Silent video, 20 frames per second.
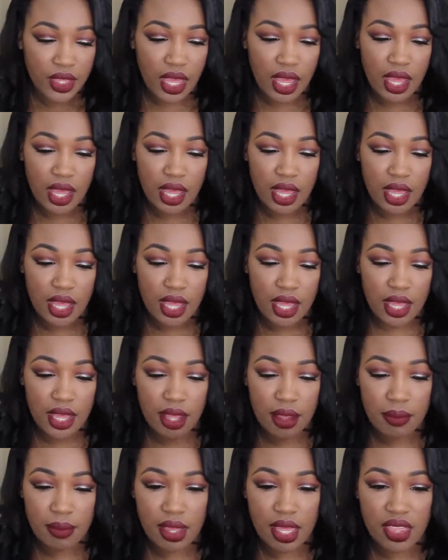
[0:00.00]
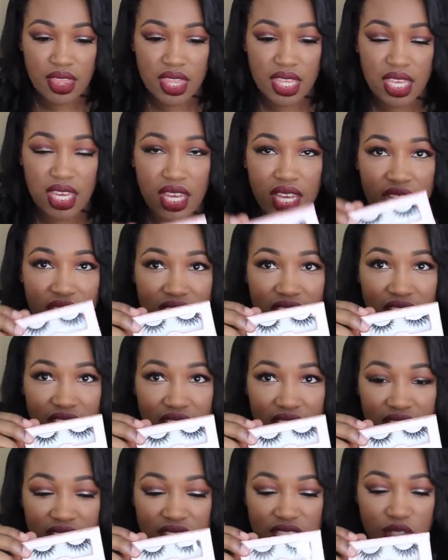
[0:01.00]
Um, the
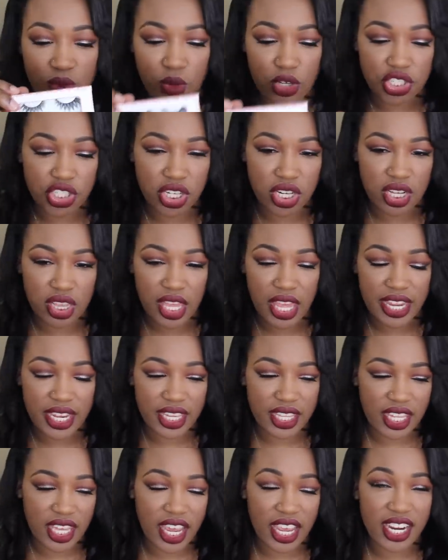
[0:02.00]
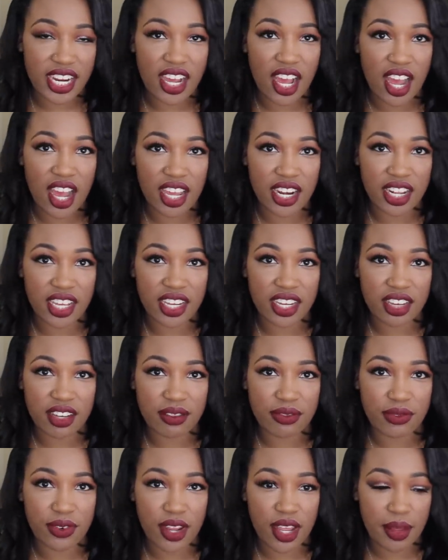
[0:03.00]
Goddess, which are like the iconic
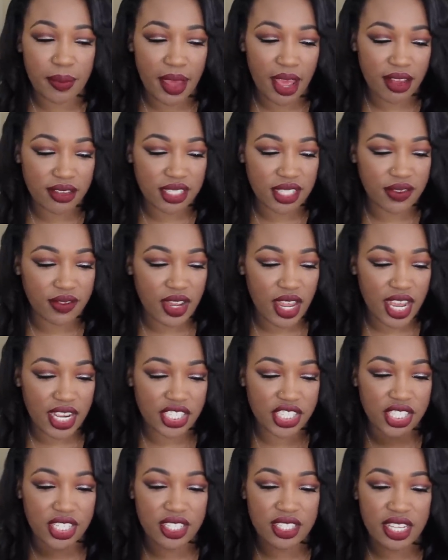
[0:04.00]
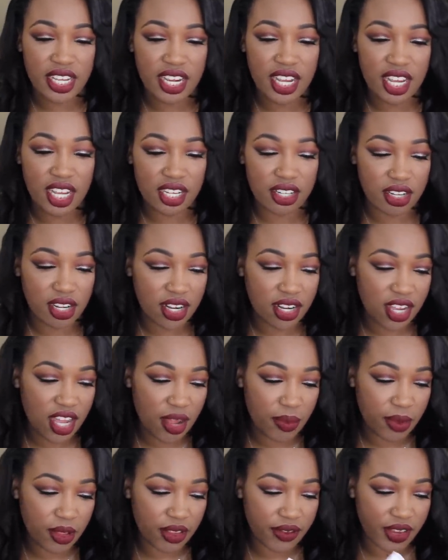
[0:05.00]
from House of Lashes. I got a
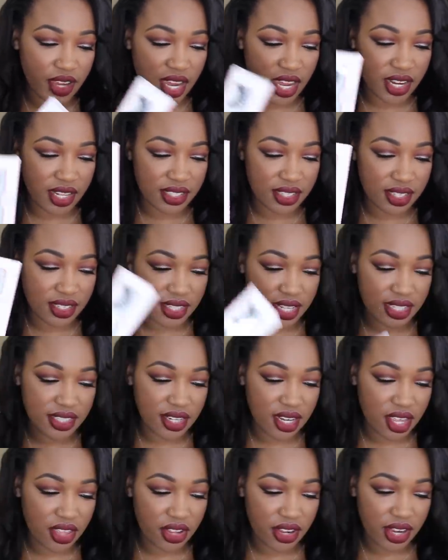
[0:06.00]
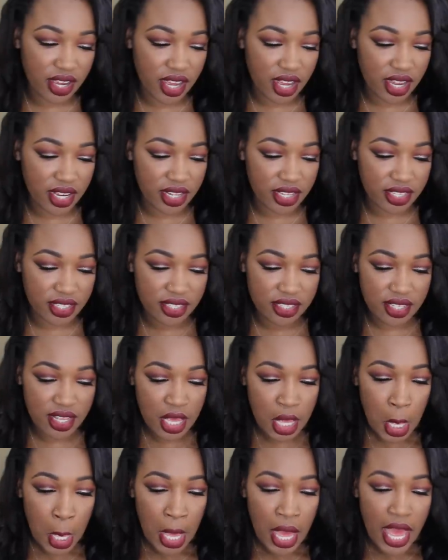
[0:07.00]
couple of goddesses. That's another goddess.
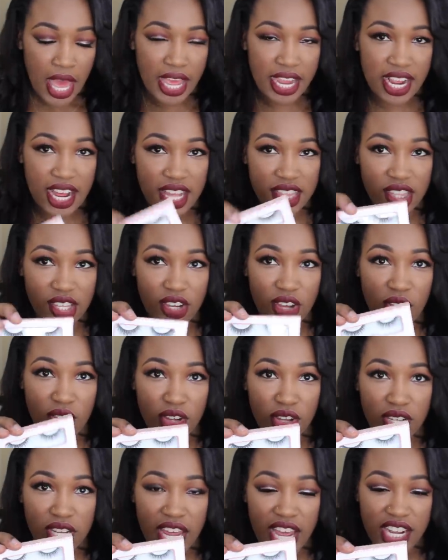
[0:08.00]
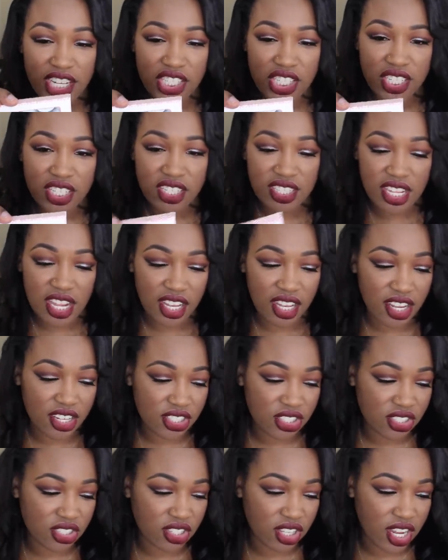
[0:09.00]
I got the Cocoa Lashes that
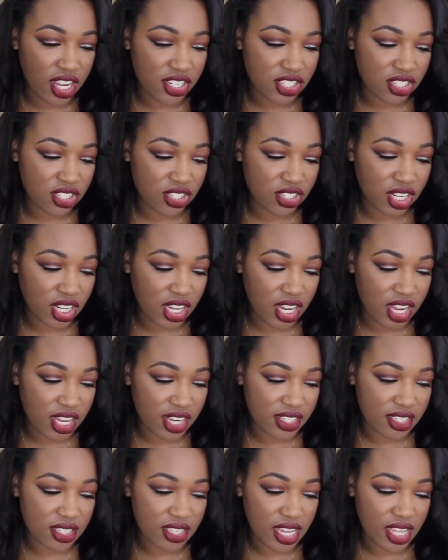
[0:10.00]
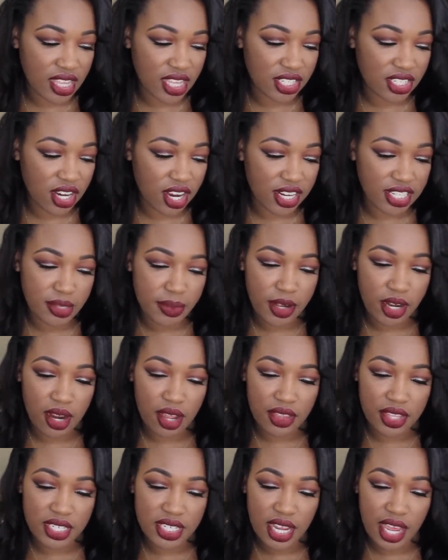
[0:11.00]
Lustrelux, I think, talks about
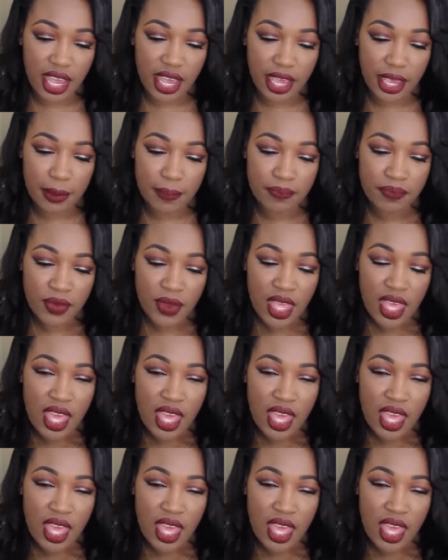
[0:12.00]
all the time.